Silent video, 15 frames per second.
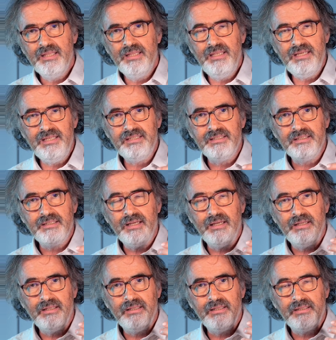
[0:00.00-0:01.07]
These
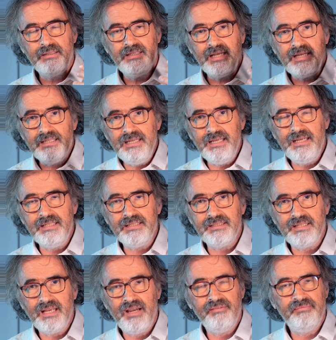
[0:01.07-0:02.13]

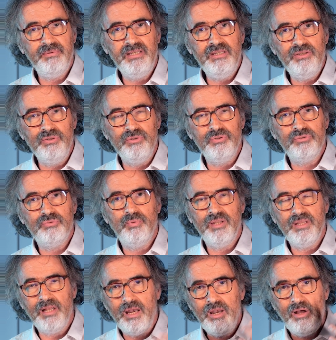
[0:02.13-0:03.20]
techniques have been used
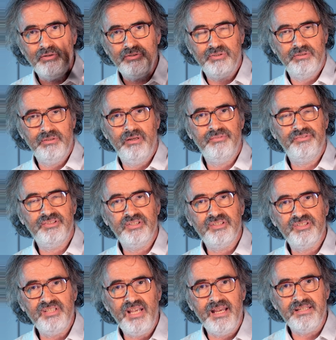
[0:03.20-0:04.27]
with a lot of
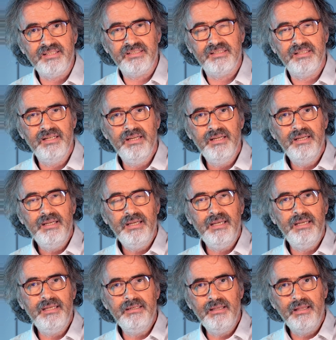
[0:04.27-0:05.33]
success
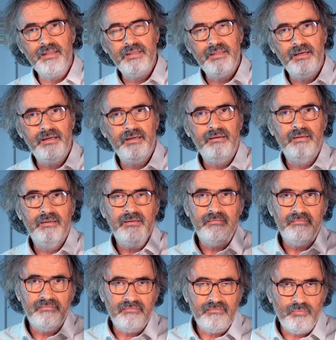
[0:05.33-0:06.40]
in the
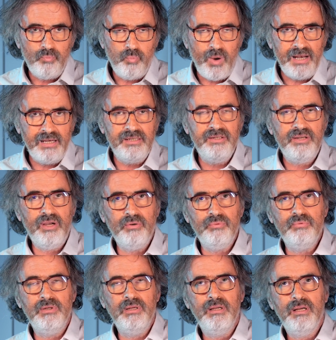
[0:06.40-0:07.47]

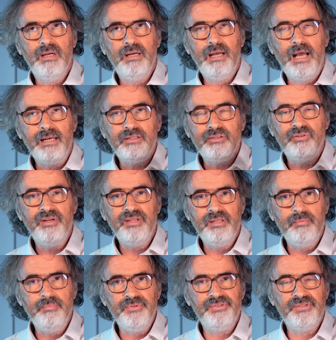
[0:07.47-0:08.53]
well-known
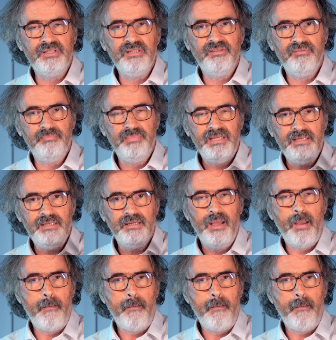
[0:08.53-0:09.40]
algorithms that have been